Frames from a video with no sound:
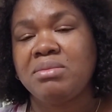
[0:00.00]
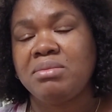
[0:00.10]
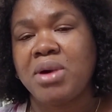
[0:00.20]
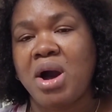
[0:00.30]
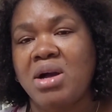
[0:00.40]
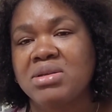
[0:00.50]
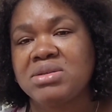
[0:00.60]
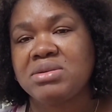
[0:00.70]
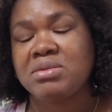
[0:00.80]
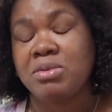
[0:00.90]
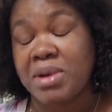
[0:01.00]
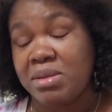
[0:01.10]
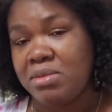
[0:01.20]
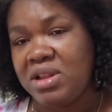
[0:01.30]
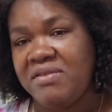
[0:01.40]
box,
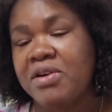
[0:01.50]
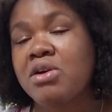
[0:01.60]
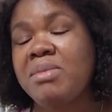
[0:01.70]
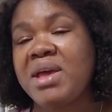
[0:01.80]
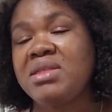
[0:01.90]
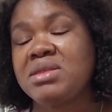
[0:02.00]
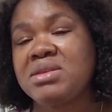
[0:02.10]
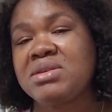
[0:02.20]
leave a comment